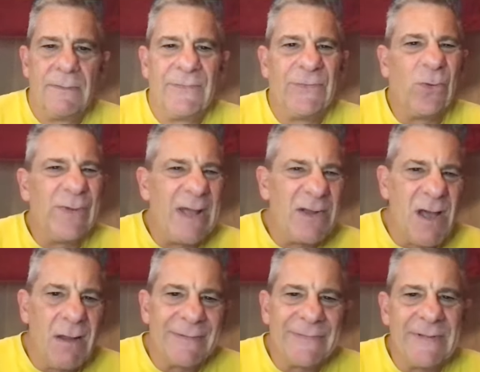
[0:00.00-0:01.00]
Sold out
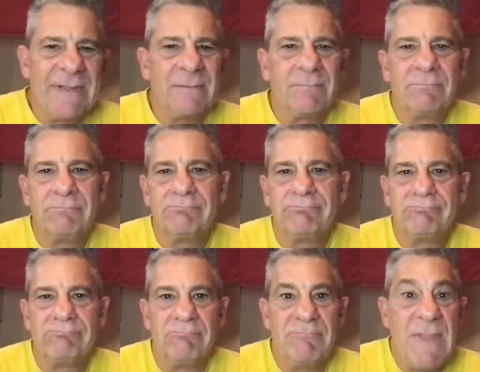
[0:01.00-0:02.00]
Coliseum,
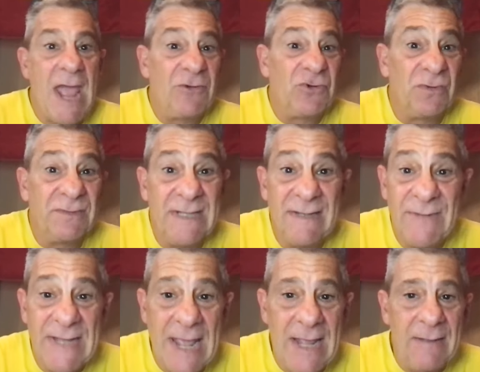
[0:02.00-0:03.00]
national
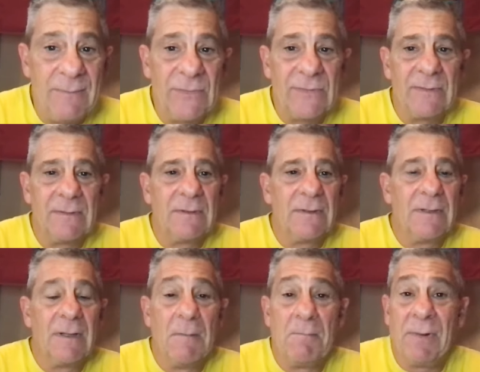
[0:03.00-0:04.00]
TV games,
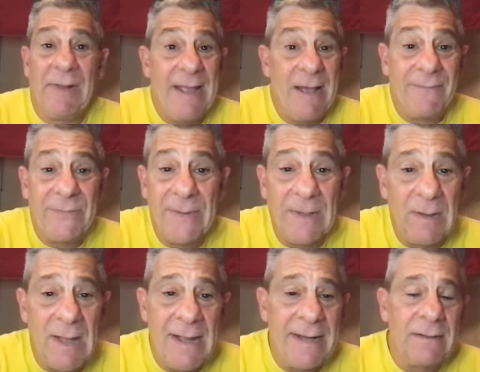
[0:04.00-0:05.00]
playoffs on the
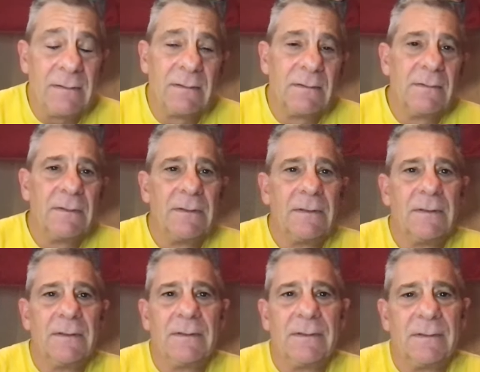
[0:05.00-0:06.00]
line.
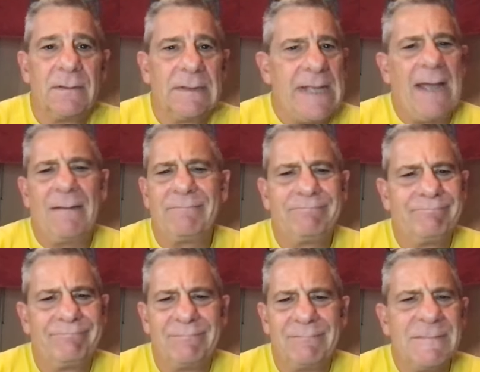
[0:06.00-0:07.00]
Yeah,
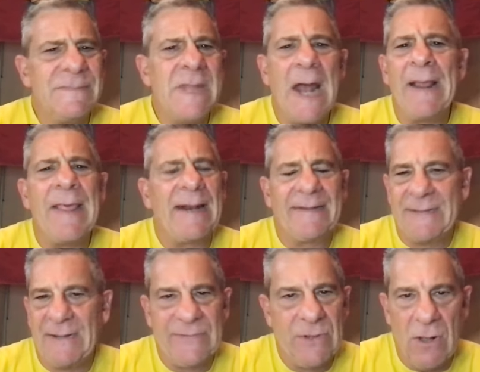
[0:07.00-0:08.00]
none of that
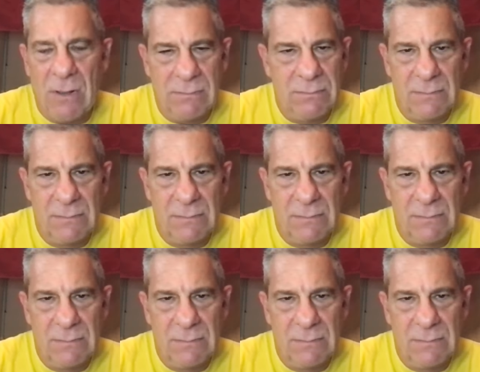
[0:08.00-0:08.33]
sucks at all.